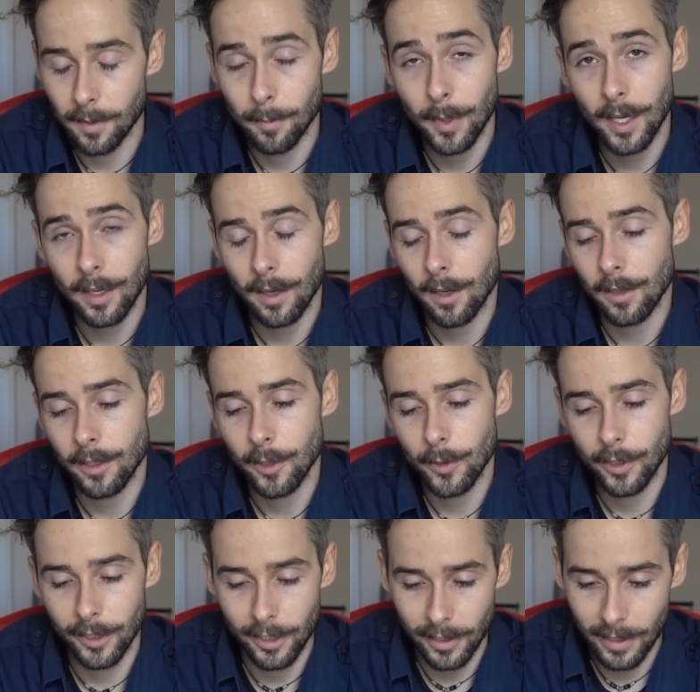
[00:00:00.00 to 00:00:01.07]
But all the new
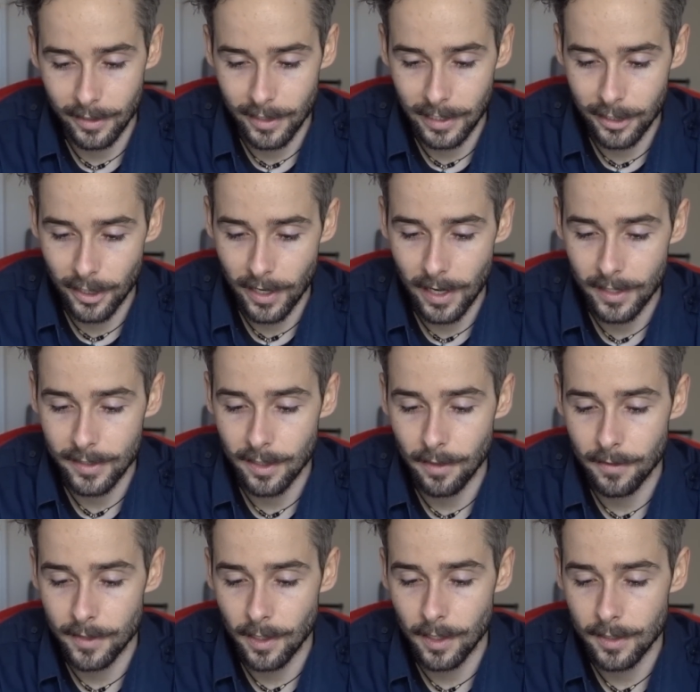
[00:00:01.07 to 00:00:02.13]
DJI
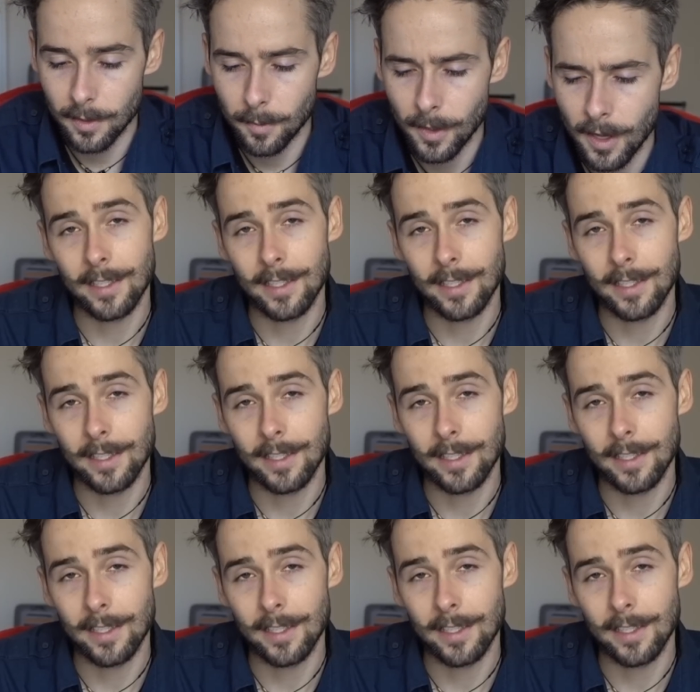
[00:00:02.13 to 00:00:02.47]
stuff is awesome.